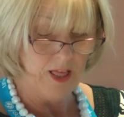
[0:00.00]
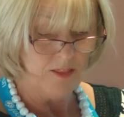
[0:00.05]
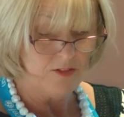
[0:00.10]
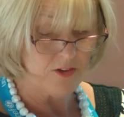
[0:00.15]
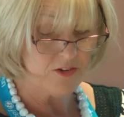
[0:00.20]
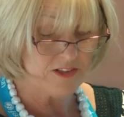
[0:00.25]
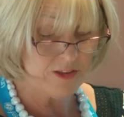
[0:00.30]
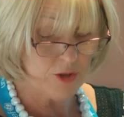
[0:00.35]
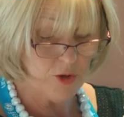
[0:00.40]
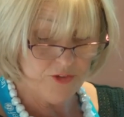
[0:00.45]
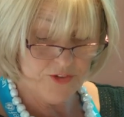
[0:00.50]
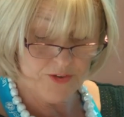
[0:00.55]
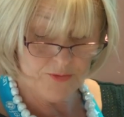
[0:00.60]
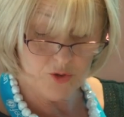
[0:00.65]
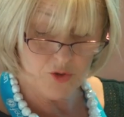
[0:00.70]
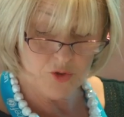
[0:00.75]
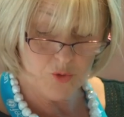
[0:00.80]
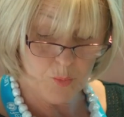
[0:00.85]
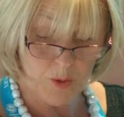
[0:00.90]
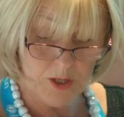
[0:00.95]
There's lots of
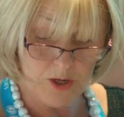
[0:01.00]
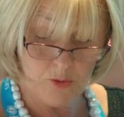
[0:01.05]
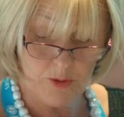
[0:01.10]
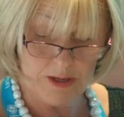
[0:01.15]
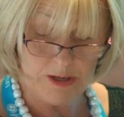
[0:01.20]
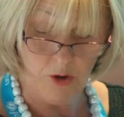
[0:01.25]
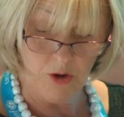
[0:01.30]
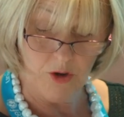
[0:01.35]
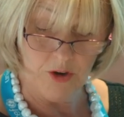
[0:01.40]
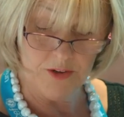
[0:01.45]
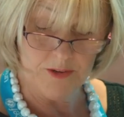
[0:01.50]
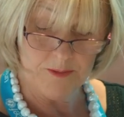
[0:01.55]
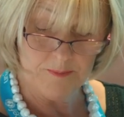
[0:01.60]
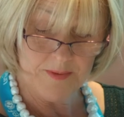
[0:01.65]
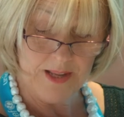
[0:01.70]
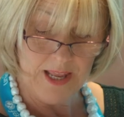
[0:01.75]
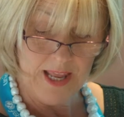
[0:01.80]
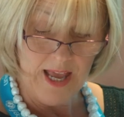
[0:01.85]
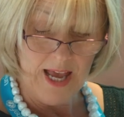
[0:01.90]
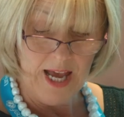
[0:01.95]
good work going
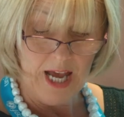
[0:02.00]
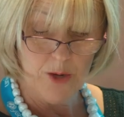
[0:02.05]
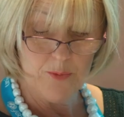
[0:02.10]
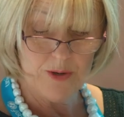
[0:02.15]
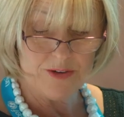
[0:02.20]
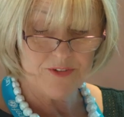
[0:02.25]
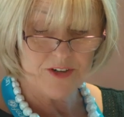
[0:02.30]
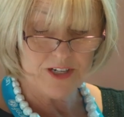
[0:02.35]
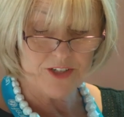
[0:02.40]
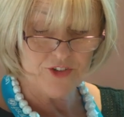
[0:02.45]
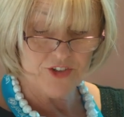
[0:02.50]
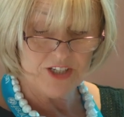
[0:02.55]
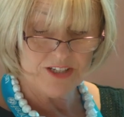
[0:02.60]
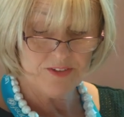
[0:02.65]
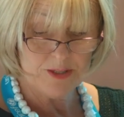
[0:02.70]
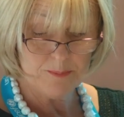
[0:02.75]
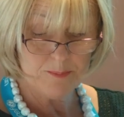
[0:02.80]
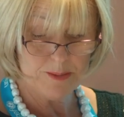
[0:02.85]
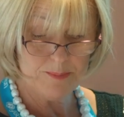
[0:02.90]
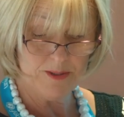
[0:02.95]
on. However,
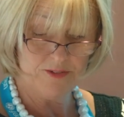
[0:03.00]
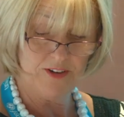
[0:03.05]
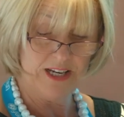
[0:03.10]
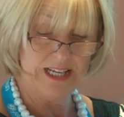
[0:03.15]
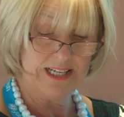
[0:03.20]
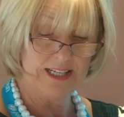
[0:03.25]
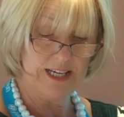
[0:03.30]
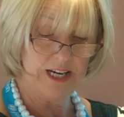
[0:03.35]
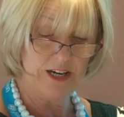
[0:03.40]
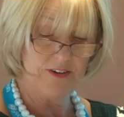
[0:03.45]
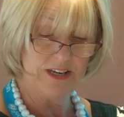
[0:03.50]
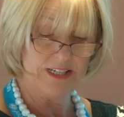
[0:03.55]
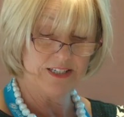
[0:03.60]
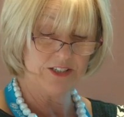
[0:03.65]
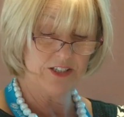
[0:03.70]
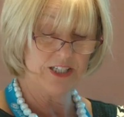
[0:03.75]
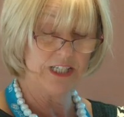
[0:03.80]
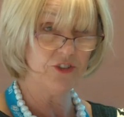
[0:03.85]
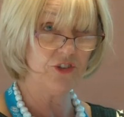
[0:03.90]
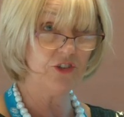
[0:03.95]
achieving baby-friendly
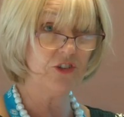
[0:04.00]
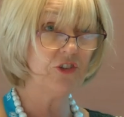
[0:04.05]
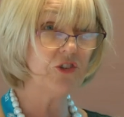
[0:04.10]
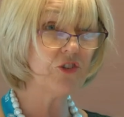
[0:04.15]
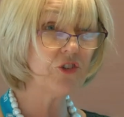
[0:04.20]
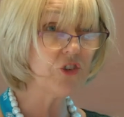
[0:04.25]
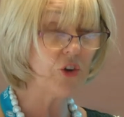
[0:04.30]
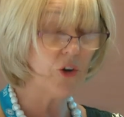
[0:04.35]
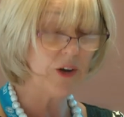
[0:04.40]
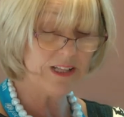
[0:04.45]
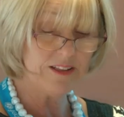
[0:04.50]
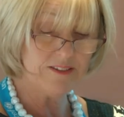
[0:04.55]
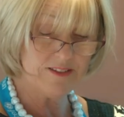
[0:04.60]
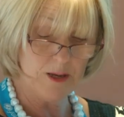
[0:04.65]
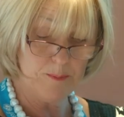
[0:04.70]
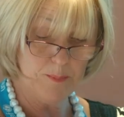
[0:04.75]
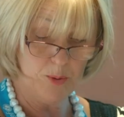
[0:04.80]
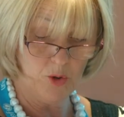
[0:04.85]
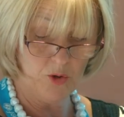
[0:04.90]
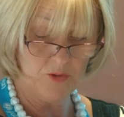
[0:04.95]
accreditation joins
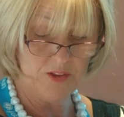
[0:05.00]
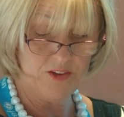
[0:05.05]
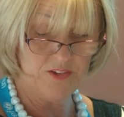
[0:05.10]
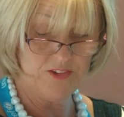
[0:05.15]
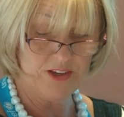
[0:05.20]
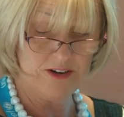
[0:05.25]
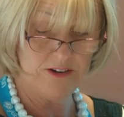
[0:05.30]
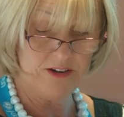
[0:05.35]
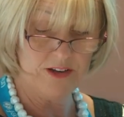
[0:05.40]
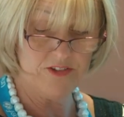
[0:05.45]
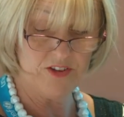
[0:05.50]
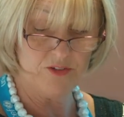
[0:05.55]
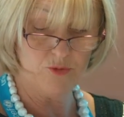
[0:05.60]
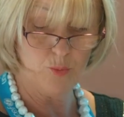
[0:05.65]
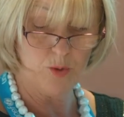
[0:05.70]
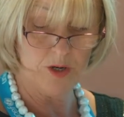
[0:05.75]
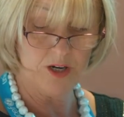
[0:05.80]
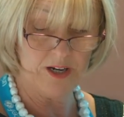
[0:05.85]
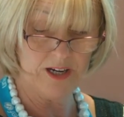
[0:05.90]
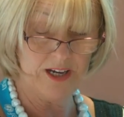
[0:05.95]
up all these areas of
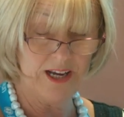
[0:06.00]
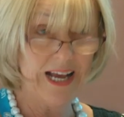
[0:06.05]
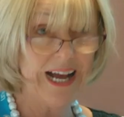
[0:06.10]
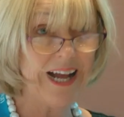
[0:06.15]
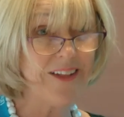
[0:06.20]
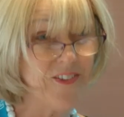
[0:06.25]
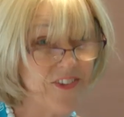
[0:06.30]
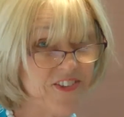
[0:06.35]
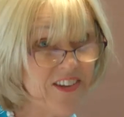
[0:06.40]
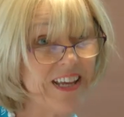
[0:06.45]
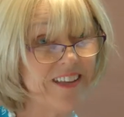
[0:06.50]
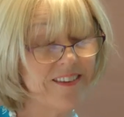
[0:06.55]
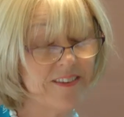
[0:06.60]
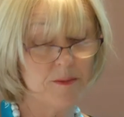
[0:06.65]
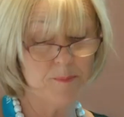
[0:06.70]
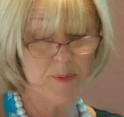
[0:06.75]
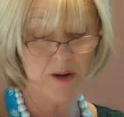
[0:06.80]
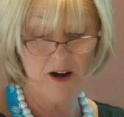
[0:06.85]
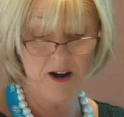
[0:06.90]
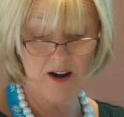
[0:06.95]
work and sets
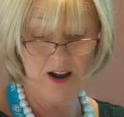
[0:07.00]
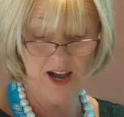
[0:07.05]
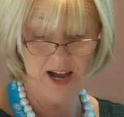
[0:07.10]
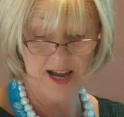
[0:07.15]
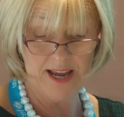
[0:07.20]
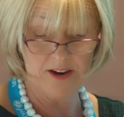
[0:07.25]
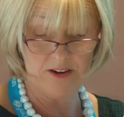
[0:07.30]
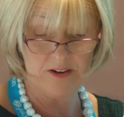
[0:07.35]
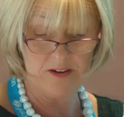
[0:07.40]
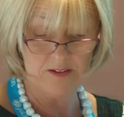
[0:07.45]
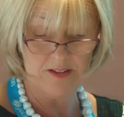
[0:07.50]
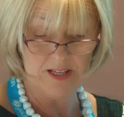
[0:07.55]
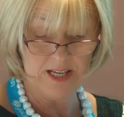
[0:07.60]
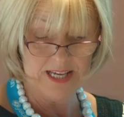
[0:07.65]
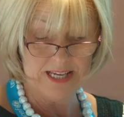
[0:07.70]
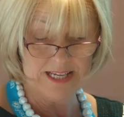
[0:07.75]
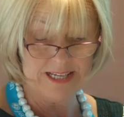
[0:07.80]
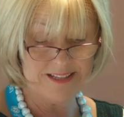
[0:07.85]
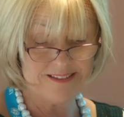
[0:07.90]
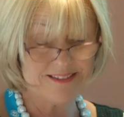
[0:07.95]
the bar higher.
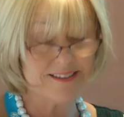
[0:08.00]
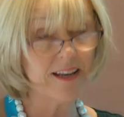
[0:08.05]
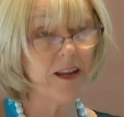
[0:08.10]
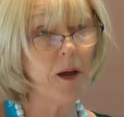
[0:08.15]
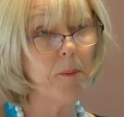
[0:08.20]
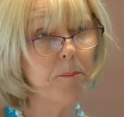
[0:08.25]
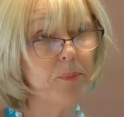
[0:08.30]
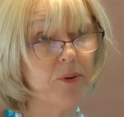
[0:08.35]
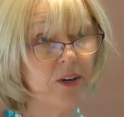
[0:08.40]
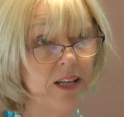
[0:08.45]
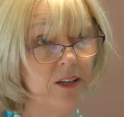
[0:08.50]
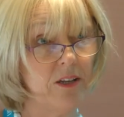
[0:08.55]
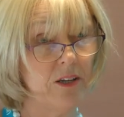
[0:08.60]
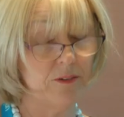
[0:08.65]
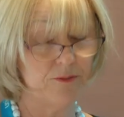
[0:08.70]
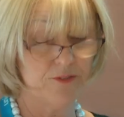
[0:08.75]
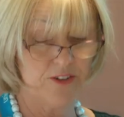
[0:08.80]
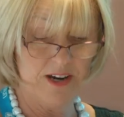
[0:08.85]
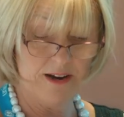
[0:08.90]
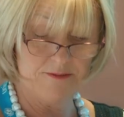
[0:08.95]
It's an
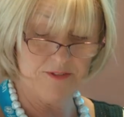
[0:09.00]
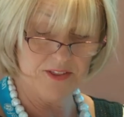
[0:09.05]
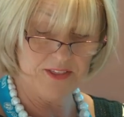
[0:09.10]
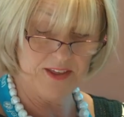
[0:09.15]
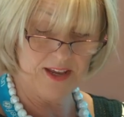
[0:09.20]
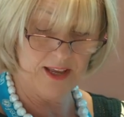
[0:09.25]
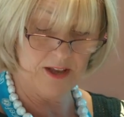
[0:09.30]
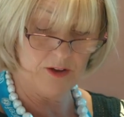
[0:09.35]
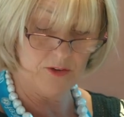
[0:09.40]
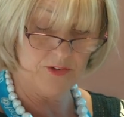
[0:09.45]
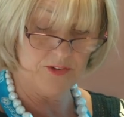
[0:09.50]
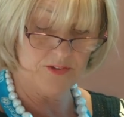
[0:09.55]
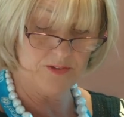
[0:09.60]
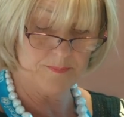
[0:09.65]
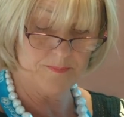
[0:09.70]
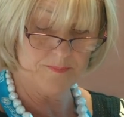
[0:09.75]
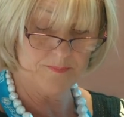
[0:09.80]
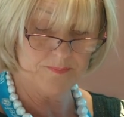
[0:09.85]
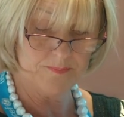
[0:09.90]
umbrella for everything else.